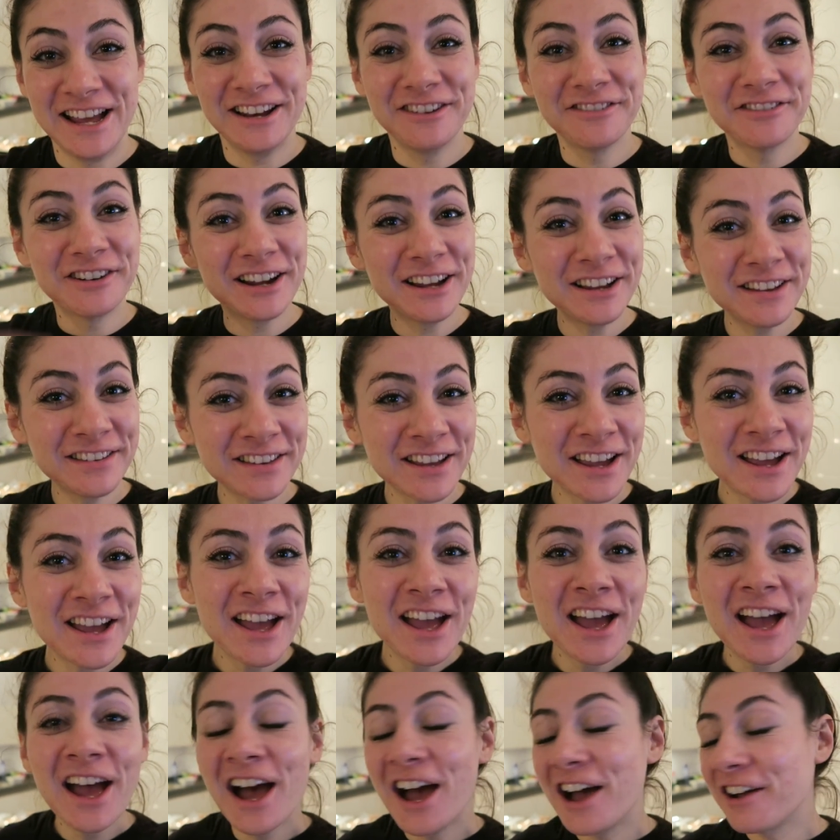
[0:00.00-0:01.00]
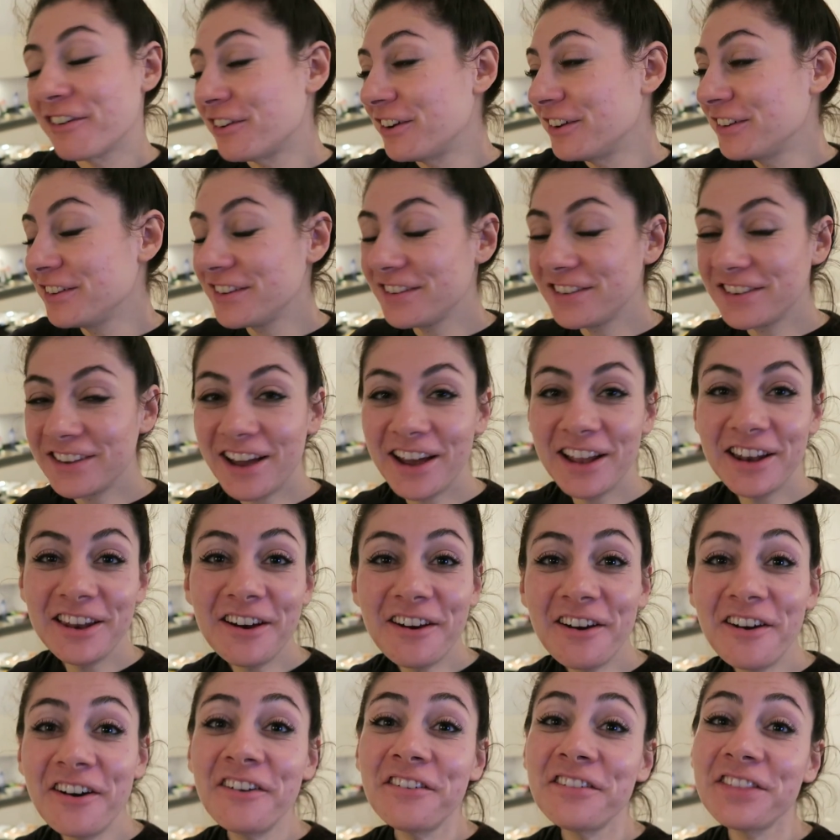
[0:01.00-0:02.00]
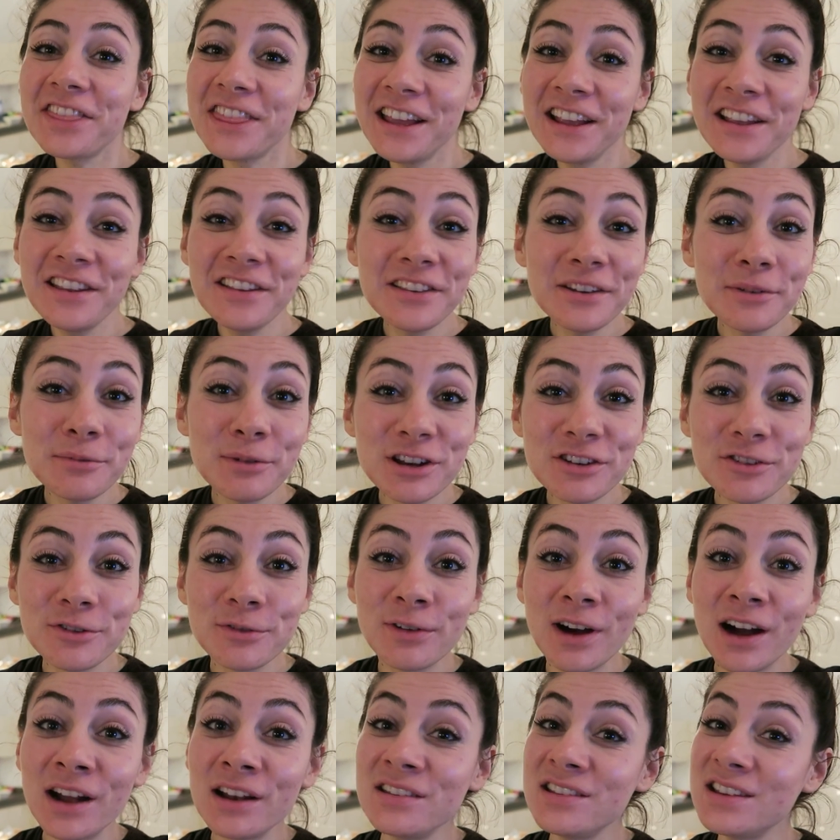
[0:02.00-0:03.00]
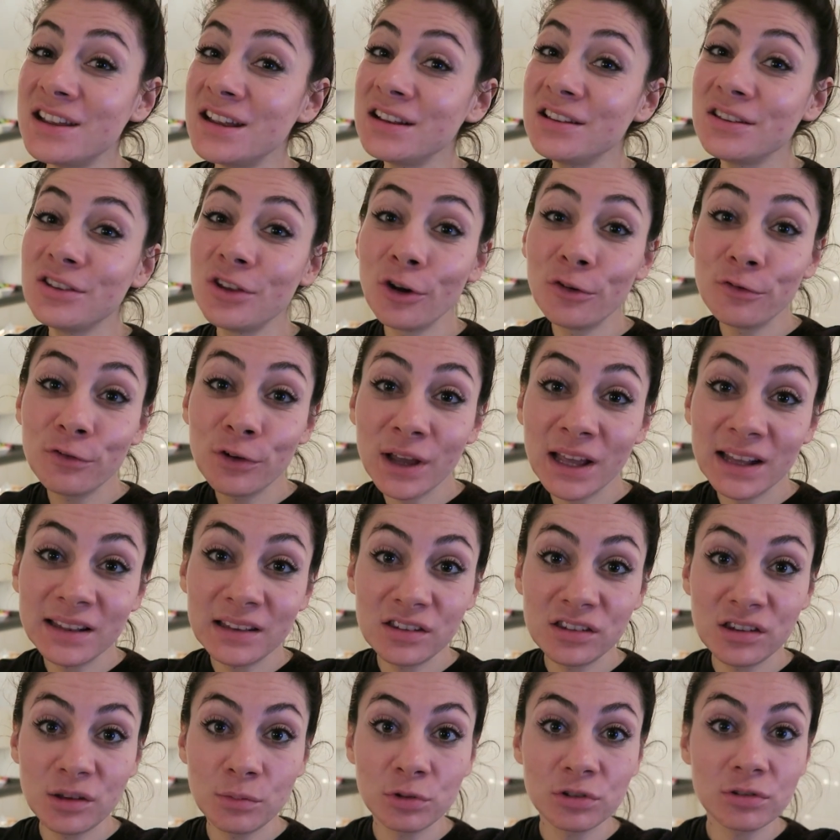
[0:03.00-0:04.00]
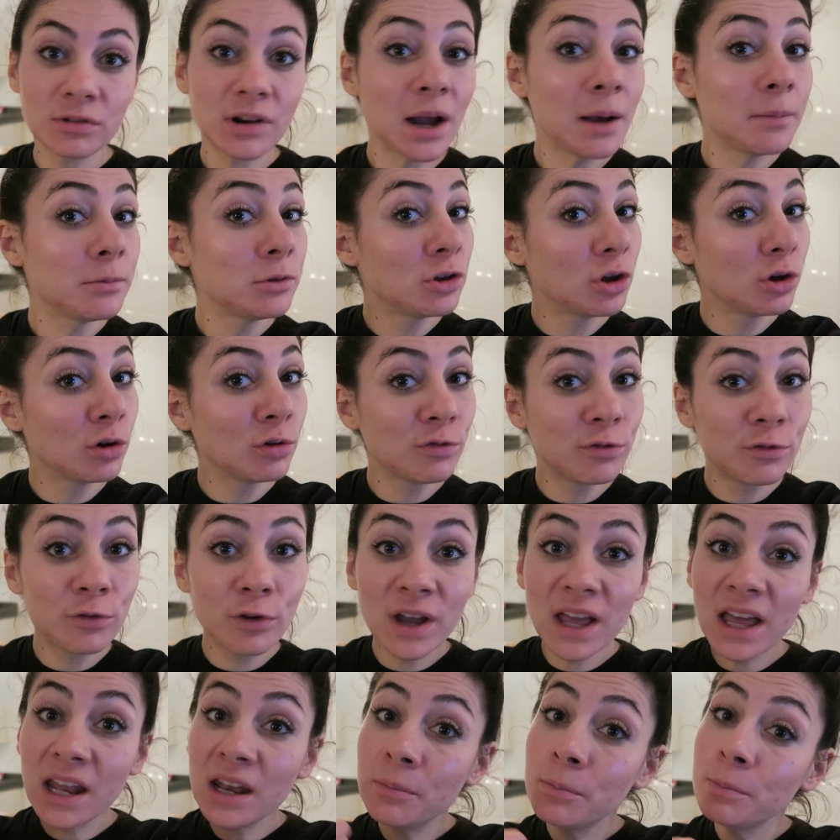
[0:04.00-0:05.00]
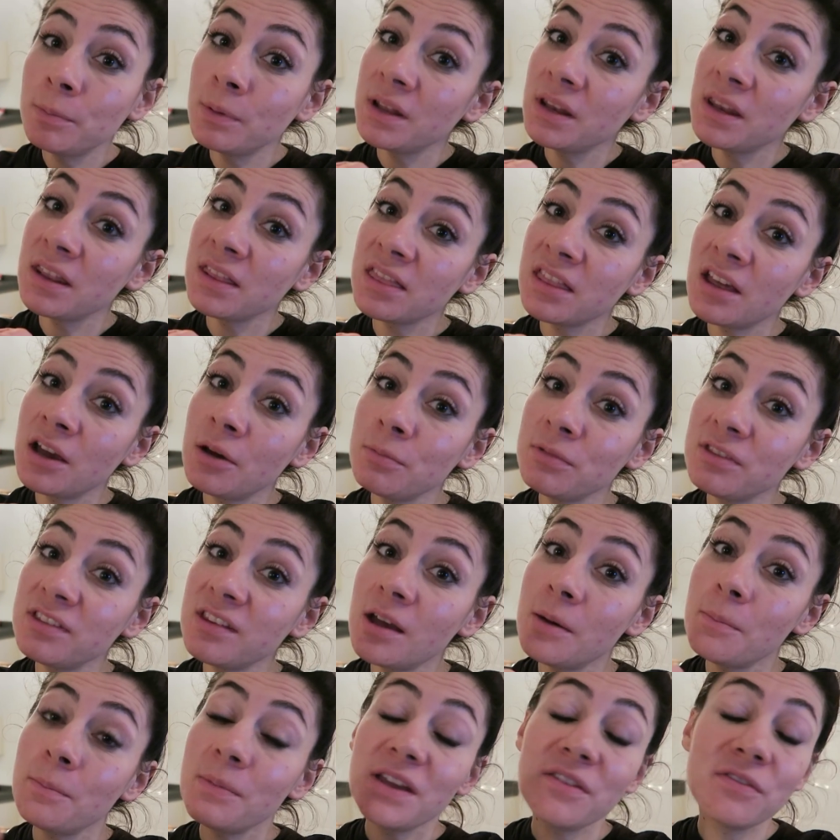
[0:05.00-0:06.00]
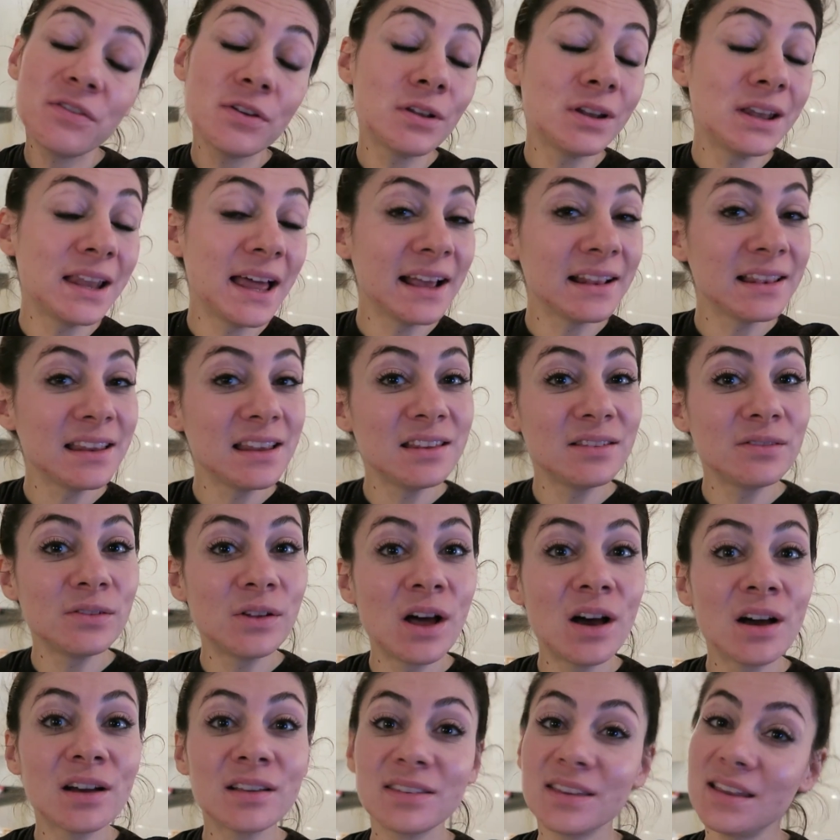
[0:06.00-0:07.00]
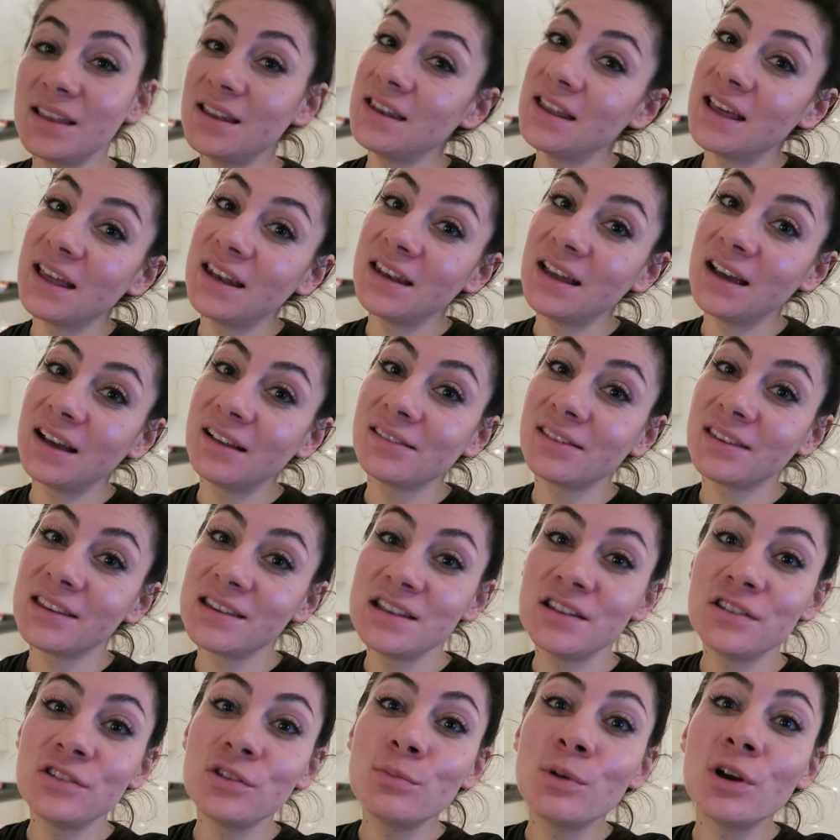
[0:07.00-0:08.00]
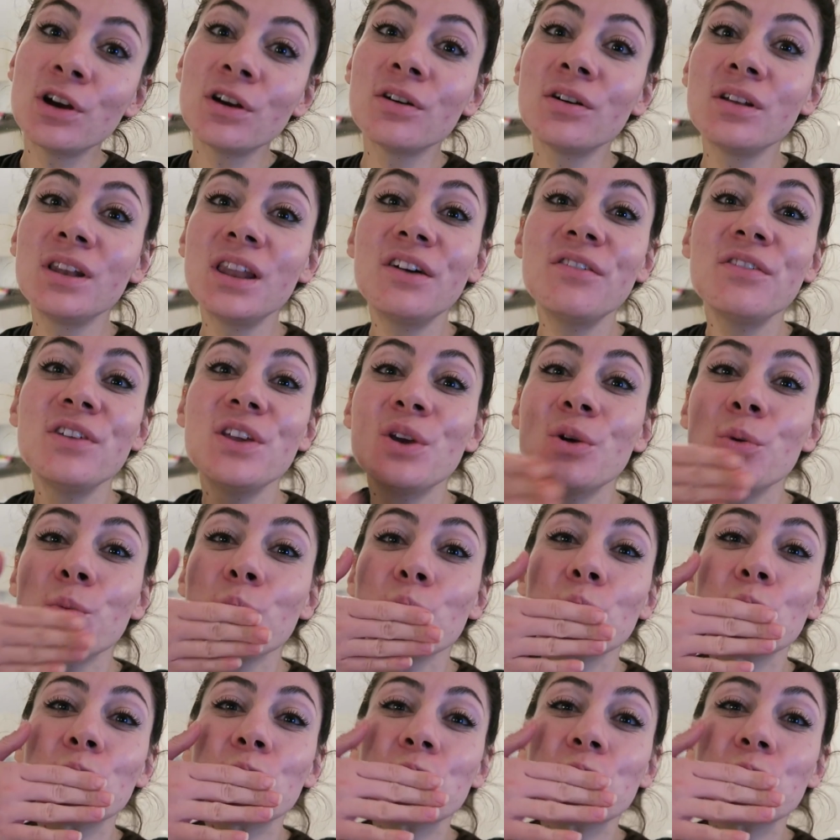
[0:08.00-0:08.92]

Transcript: Anyways, I'm going to sign off. Thank you so much for watching. Don't forget to subscribe. Don't forget to put a thumbs up if you like these vlogs. And then I'll see you tomorrow. Love you.